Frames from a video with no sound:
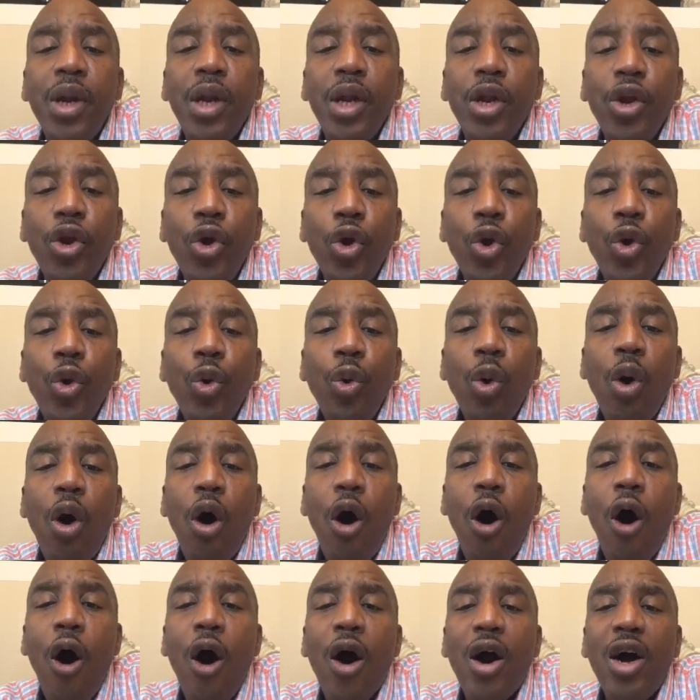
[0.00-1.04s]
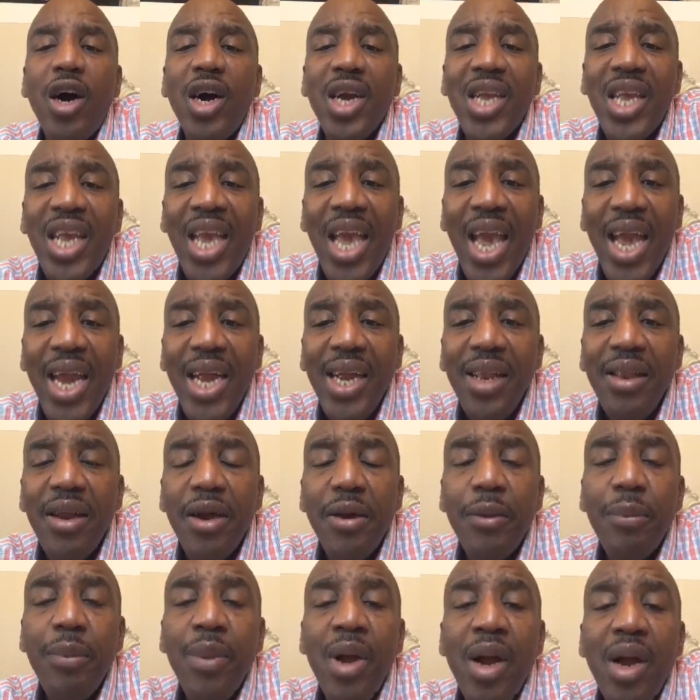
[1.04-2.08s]
You are a
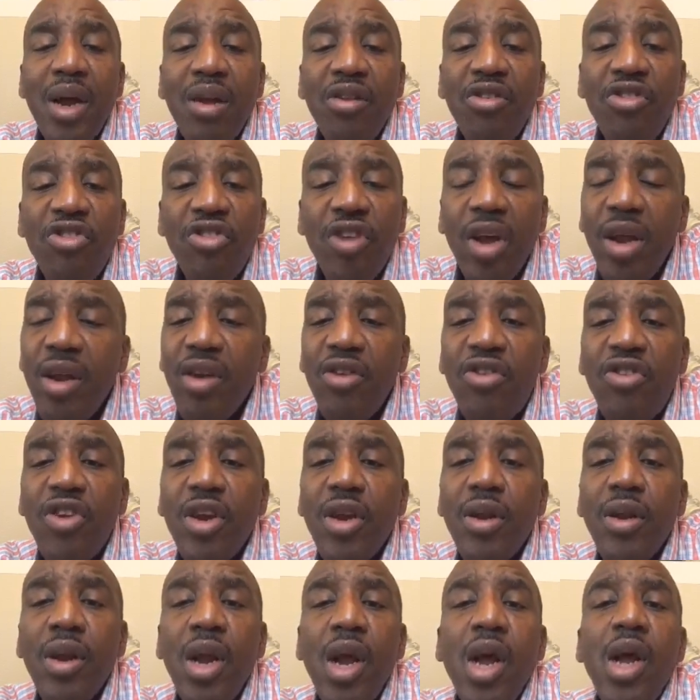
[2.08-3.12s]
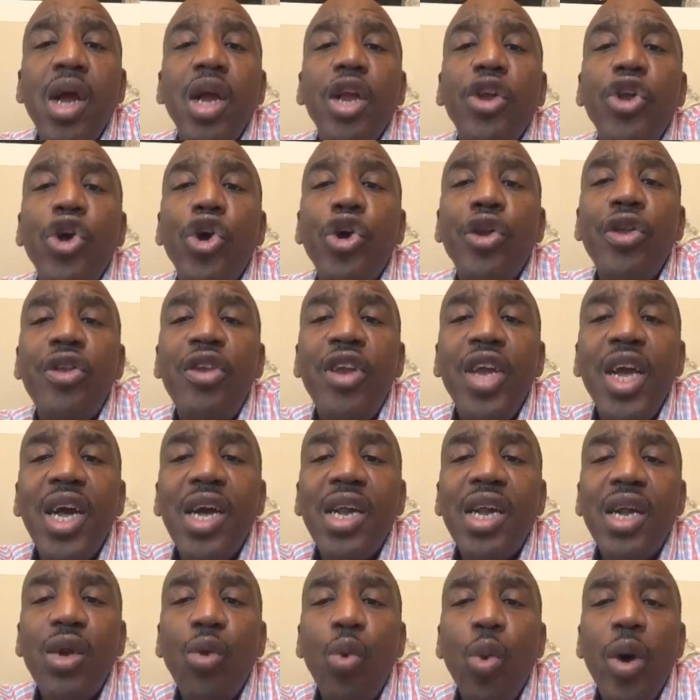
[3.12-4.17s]
kingdom citizen. You're
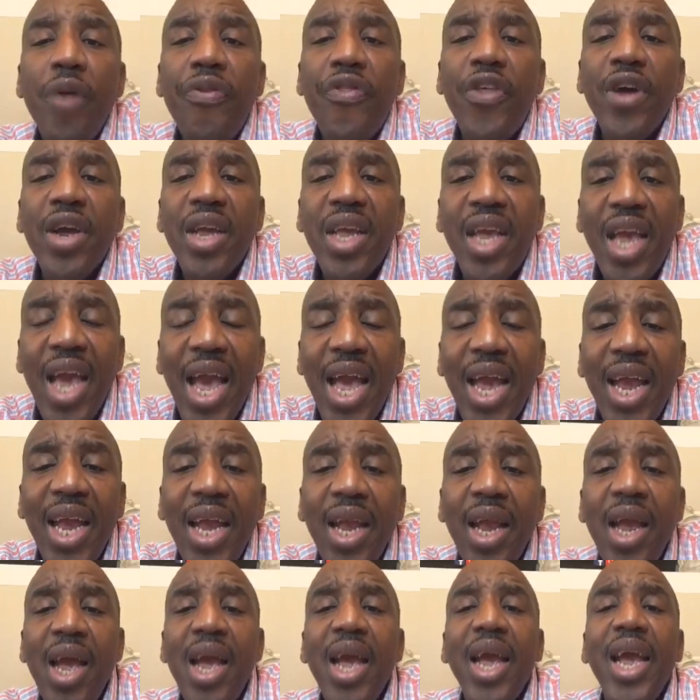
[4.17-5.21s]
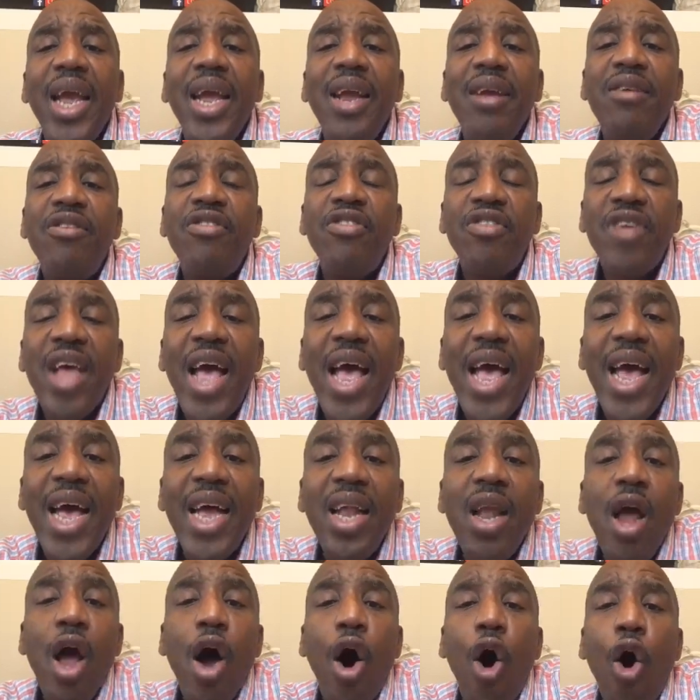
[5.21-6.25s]
dealing with a king. He
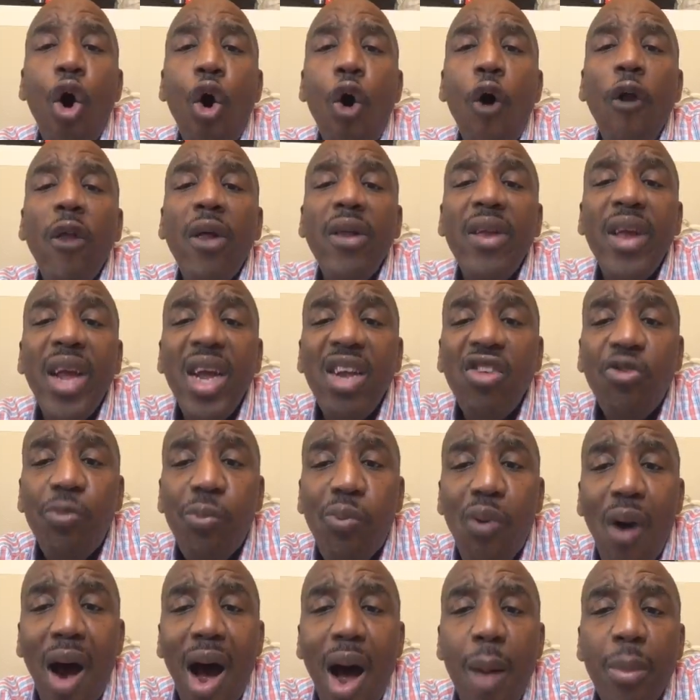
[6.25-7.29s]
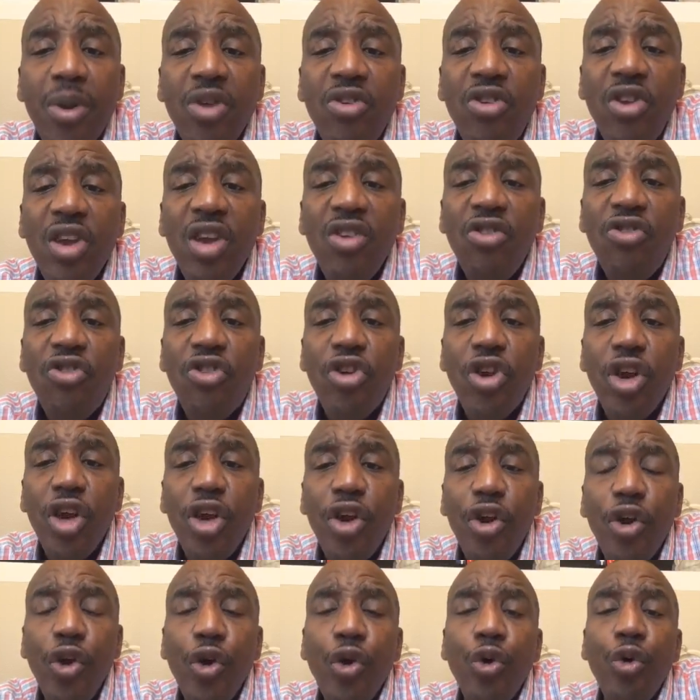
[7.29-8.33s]
said all of his promises to
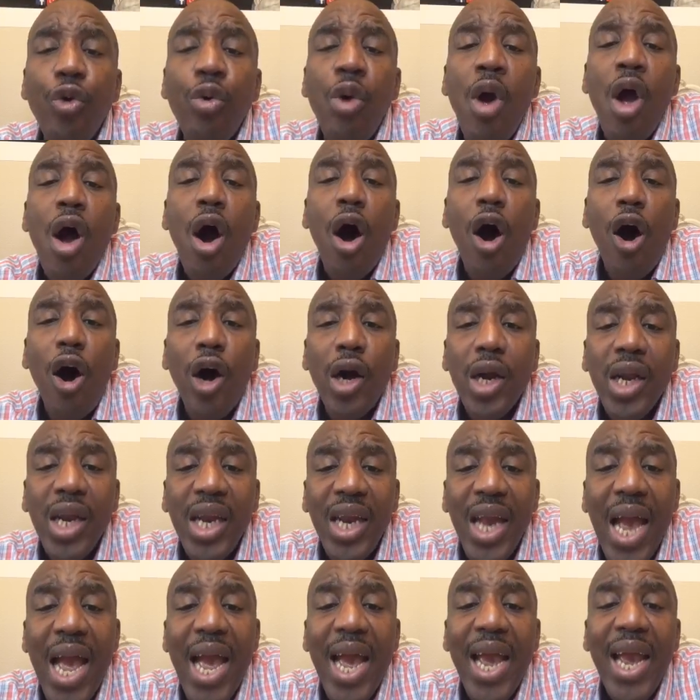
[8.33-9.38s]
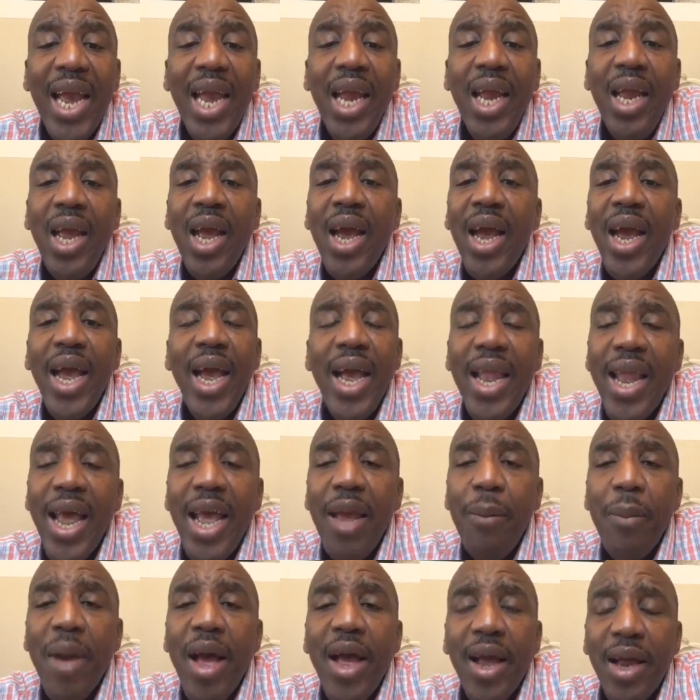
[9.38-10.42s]
you are yea and
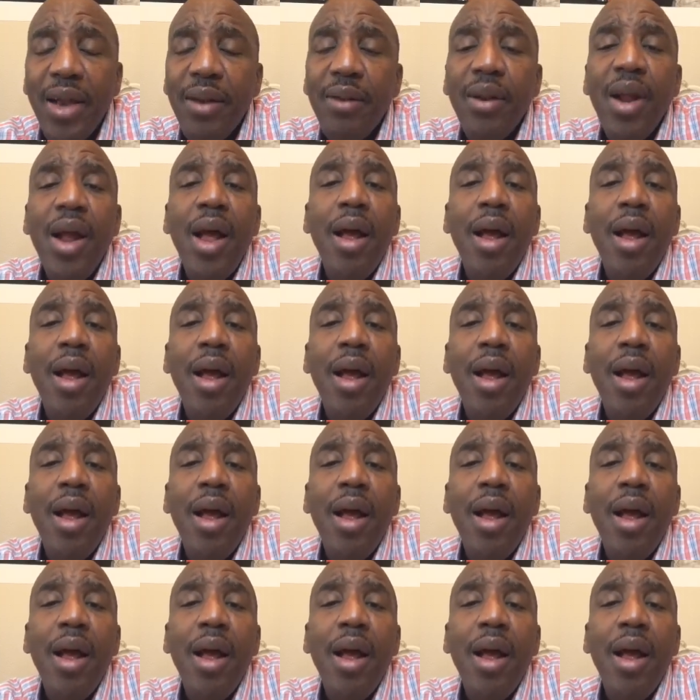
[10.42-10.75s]
amen.